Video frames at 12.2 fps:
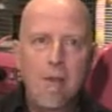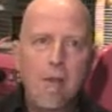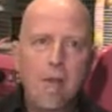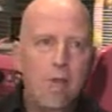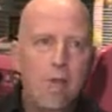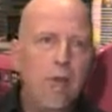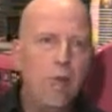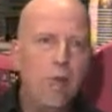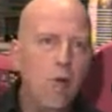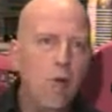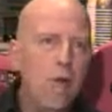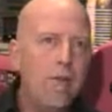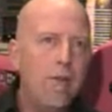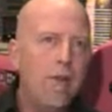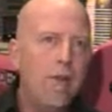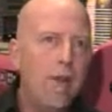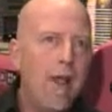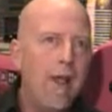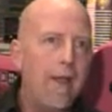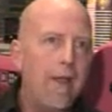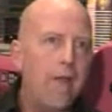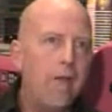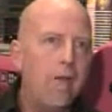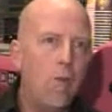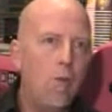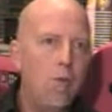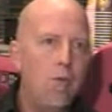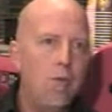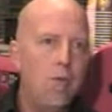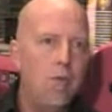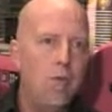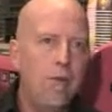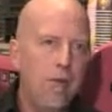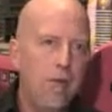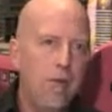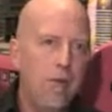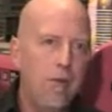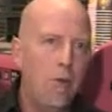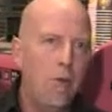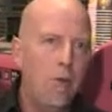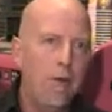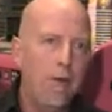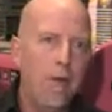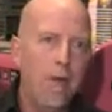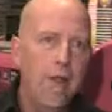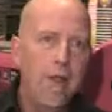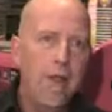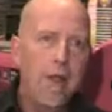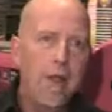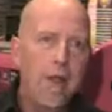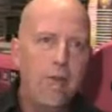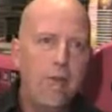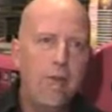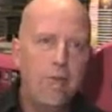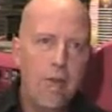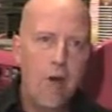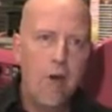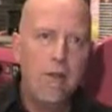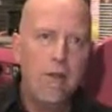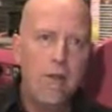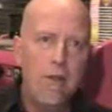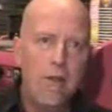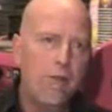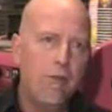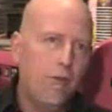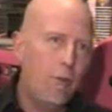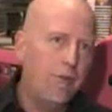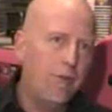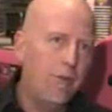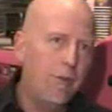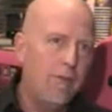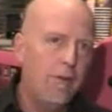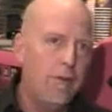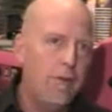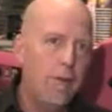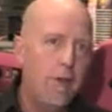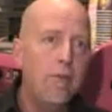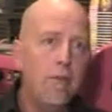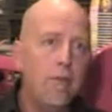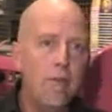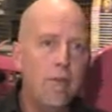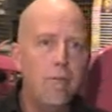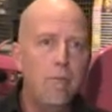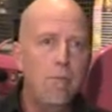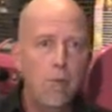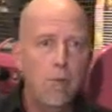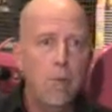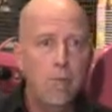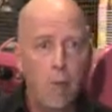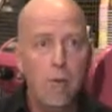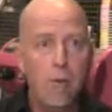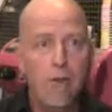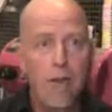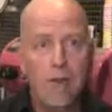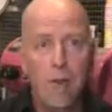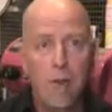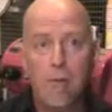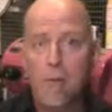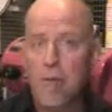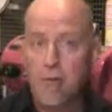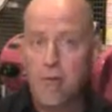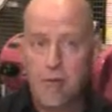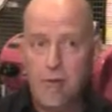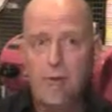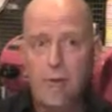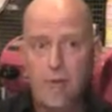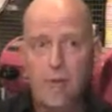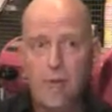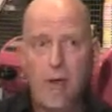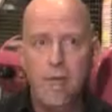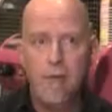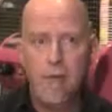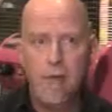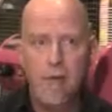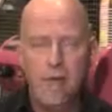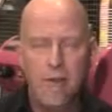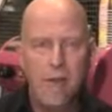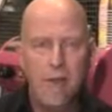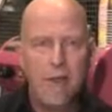because there's always a lag when you use a thermometer, and you'll find if you stop at 60 degrees, your milk will probably end up around 65 degrees,